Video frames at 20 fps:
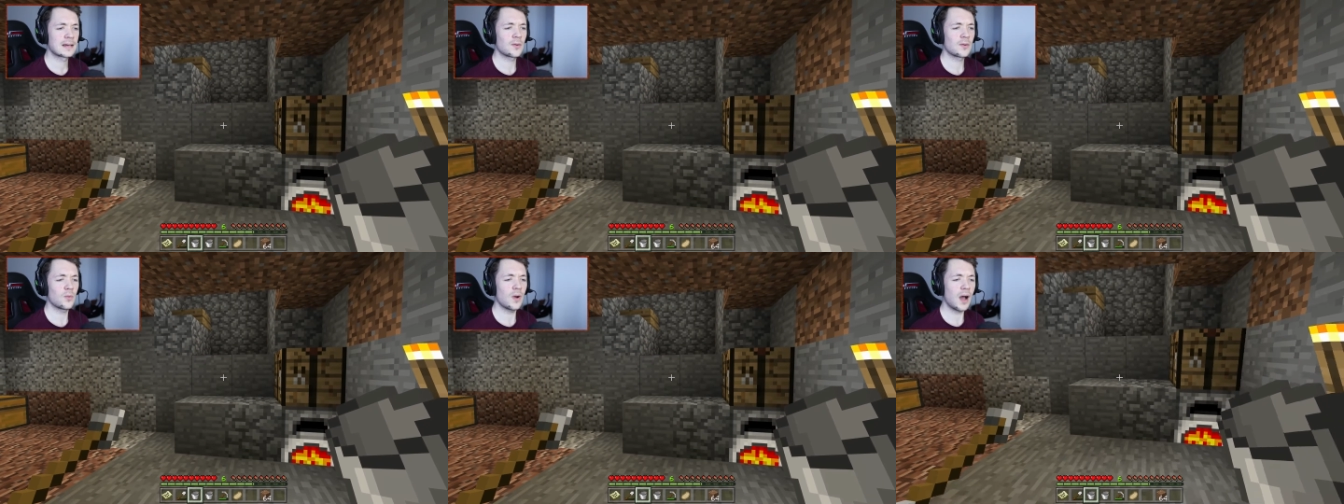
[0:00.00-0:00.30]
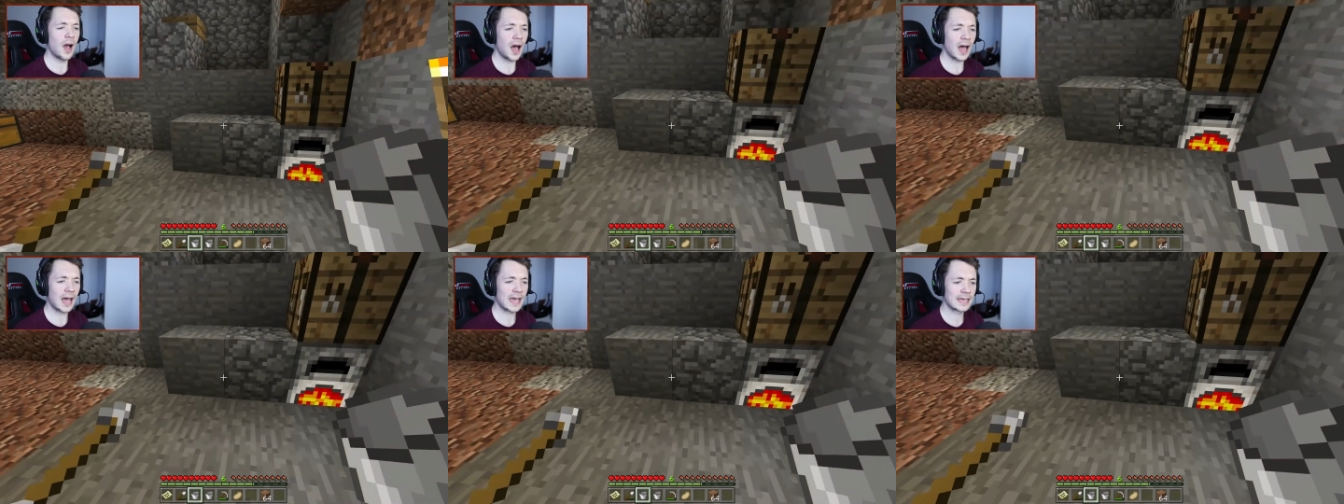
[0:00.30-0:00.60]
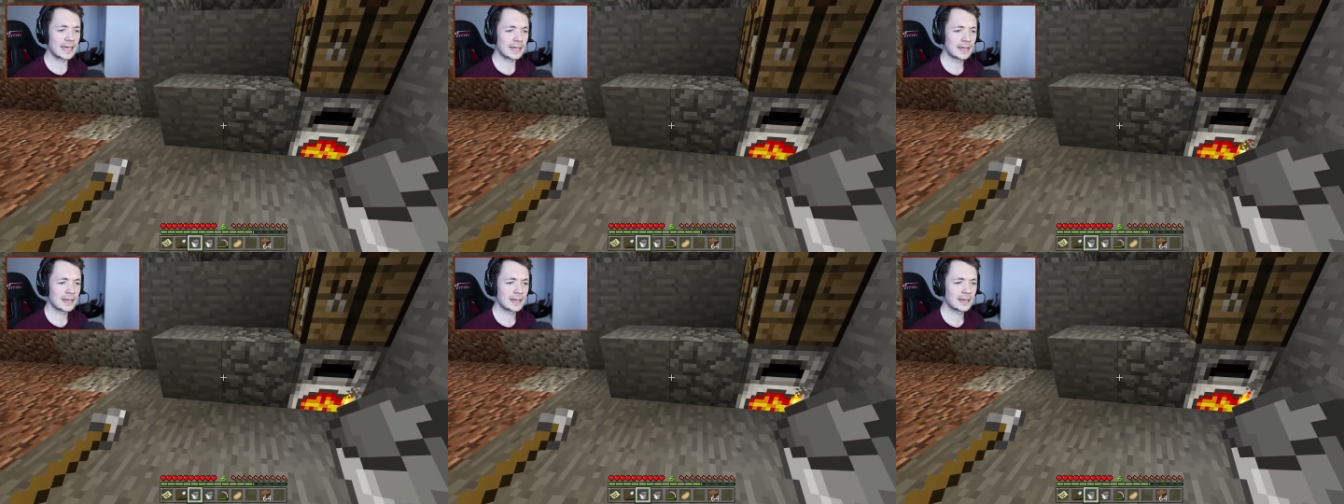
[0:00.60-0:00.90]

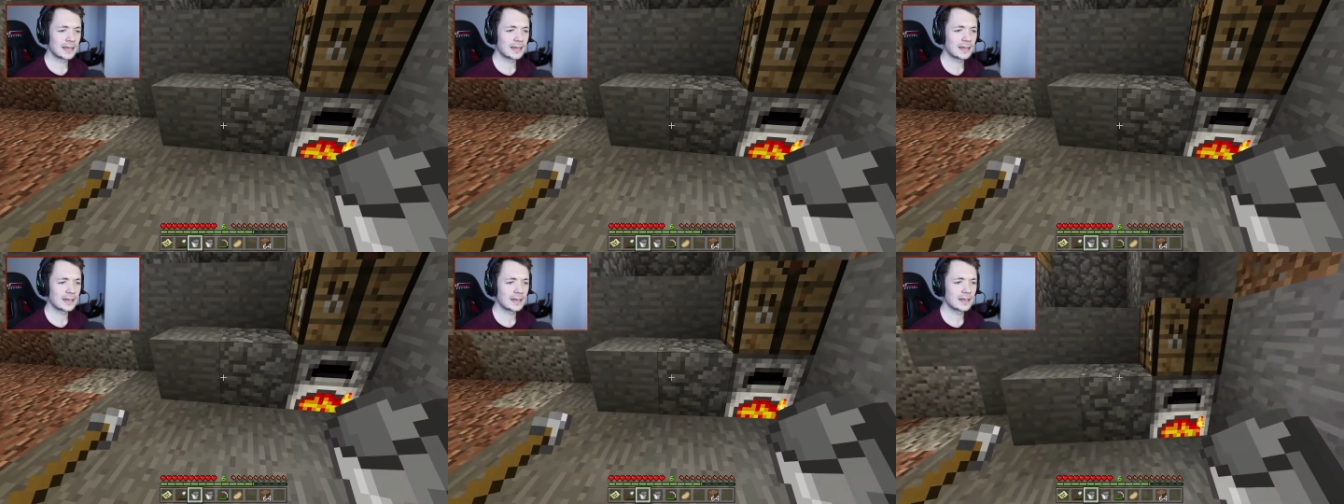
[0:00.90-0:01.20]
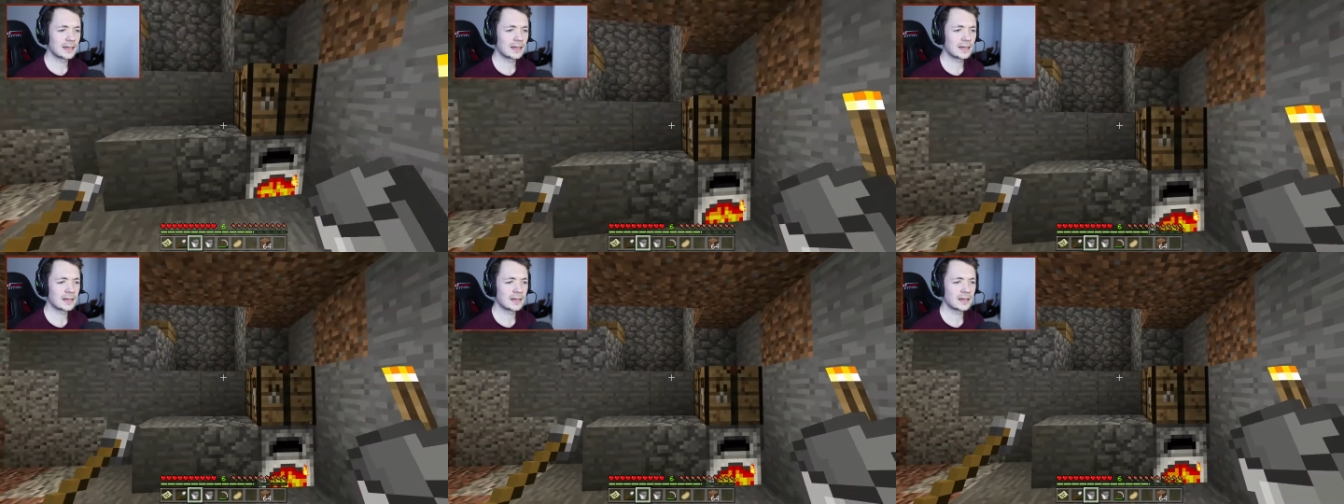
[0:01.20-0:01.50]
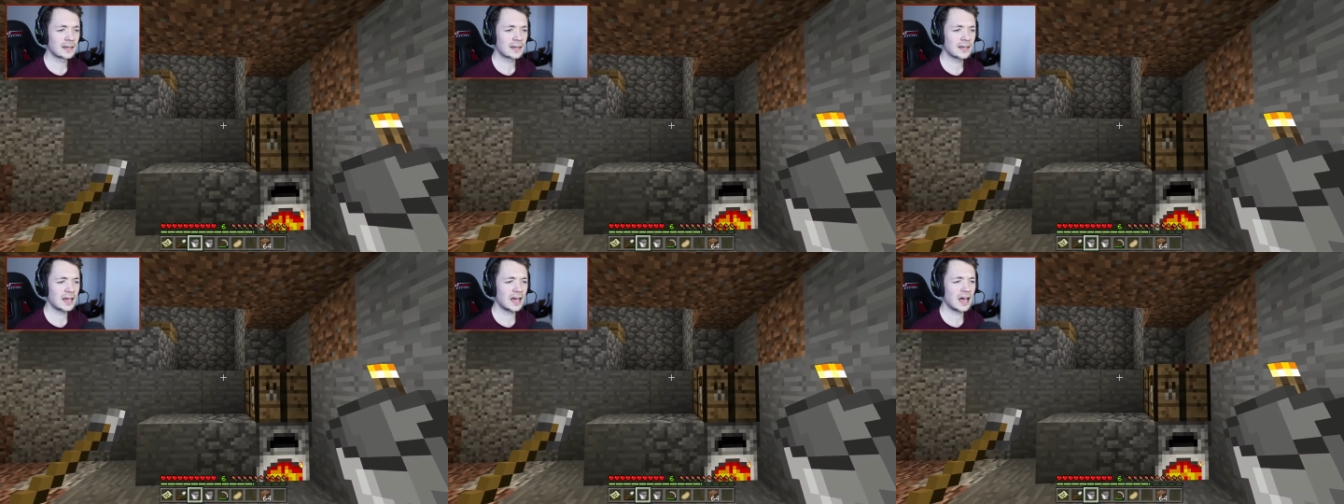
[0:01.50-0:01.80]
Why?
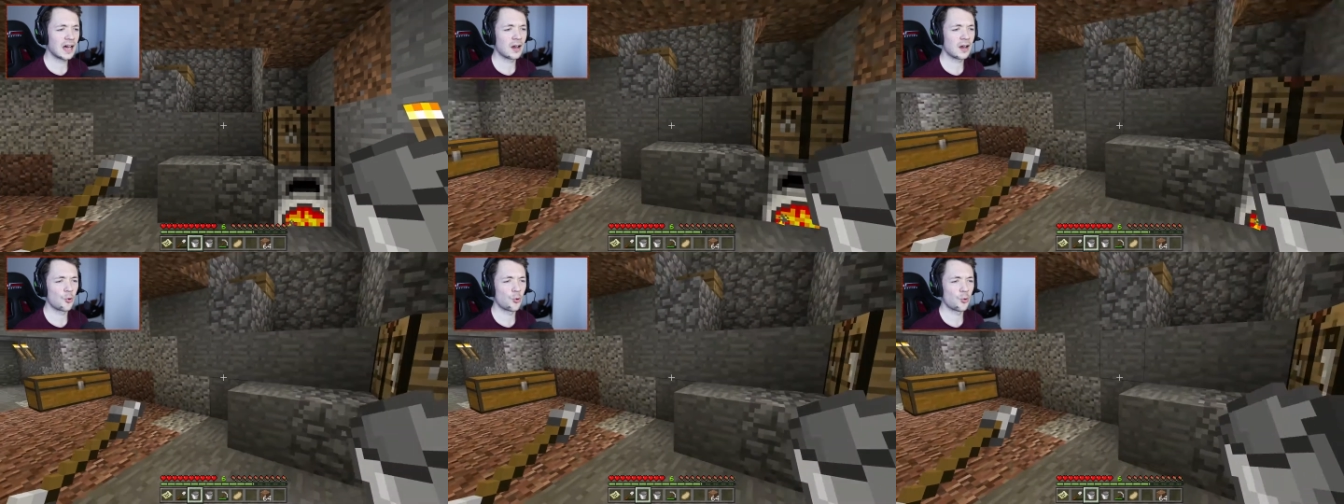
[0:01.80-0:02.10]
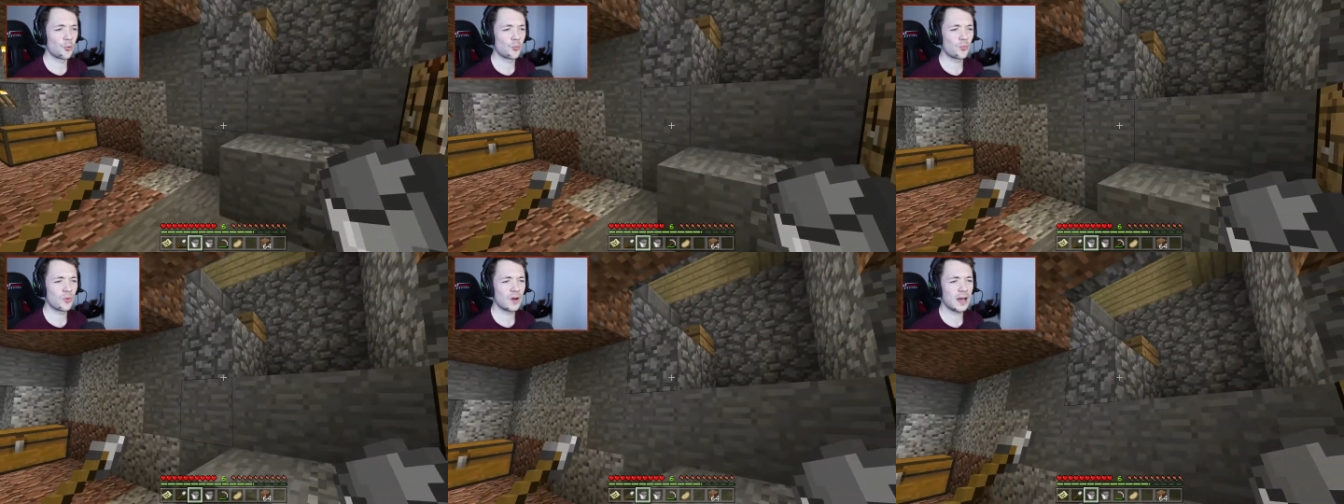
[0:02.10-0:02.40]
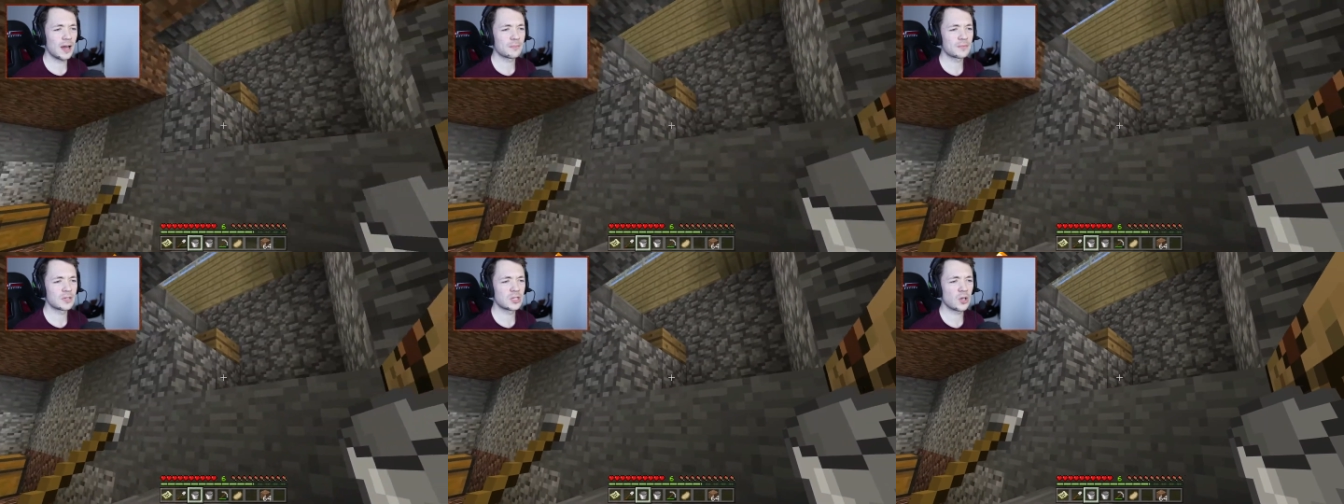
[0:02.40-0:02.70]
Oh,
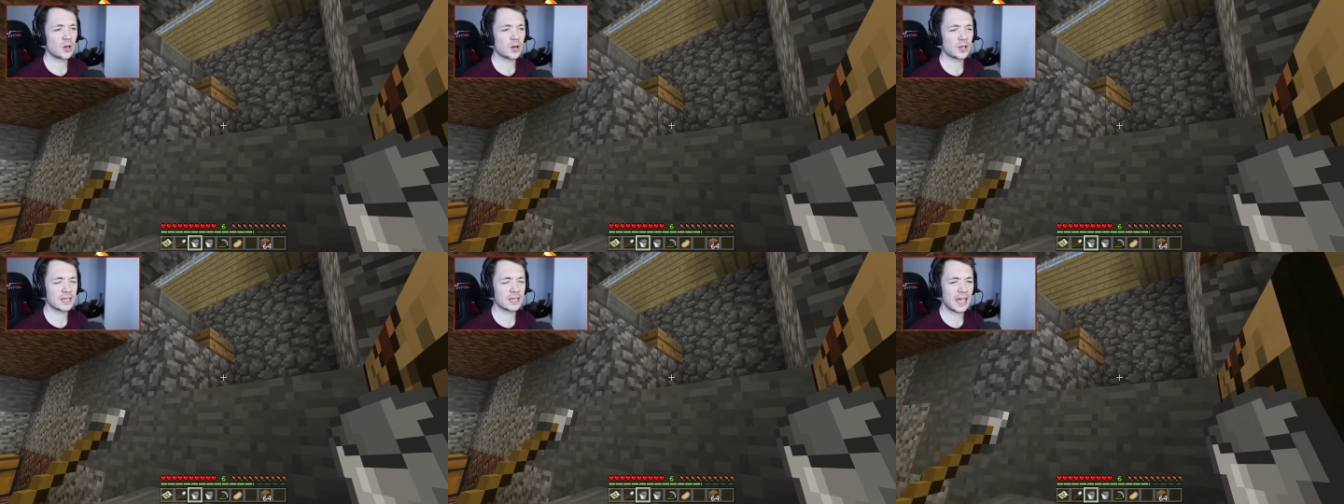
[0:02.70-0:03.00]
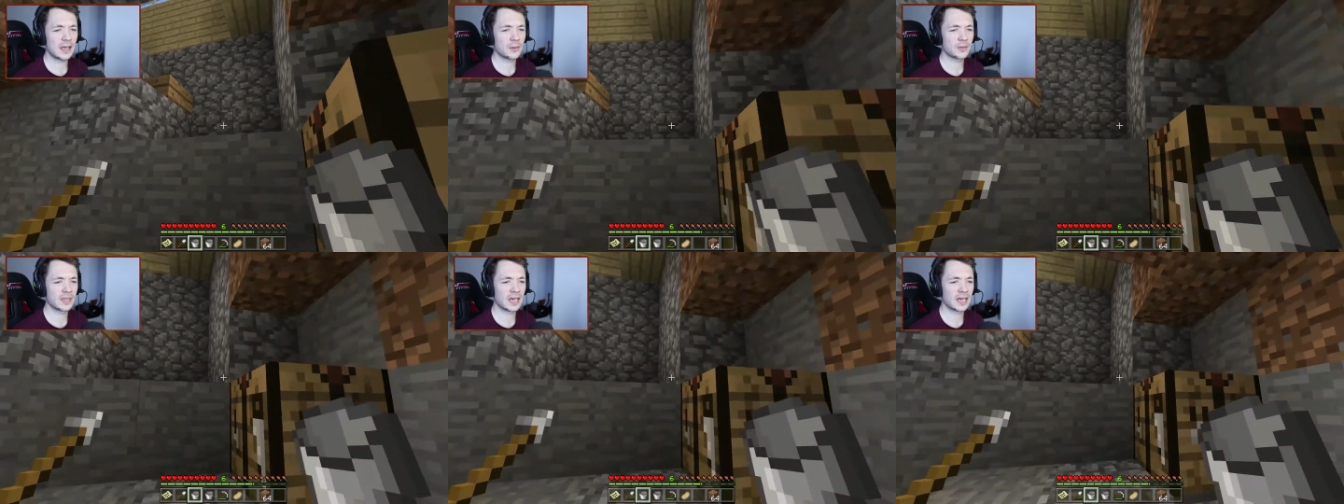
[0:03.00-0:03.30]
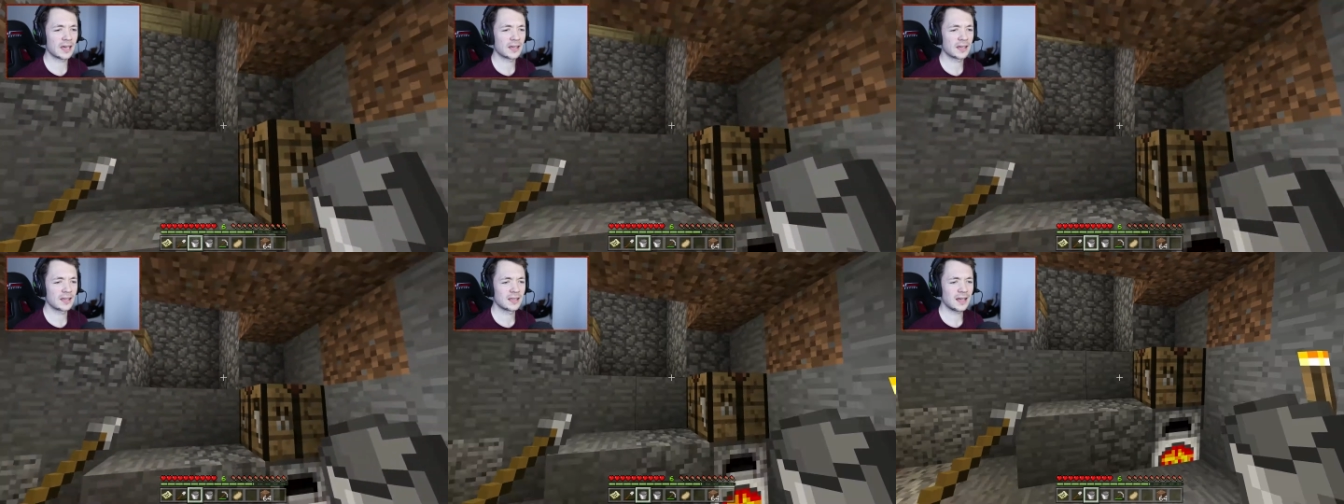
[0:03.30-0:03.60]
I'm not okay with
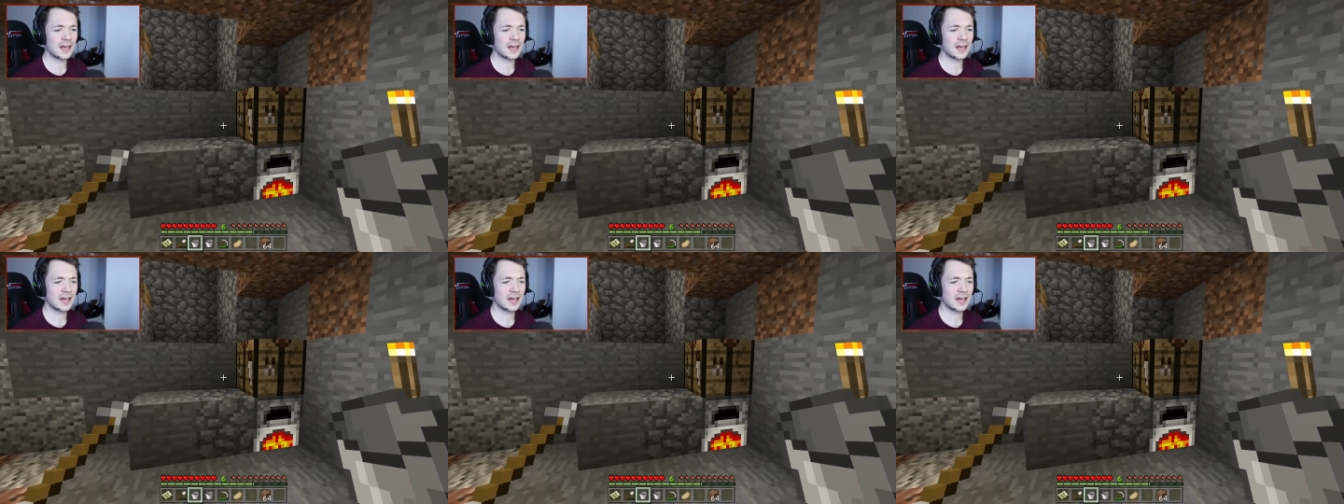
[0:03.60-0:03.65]
that.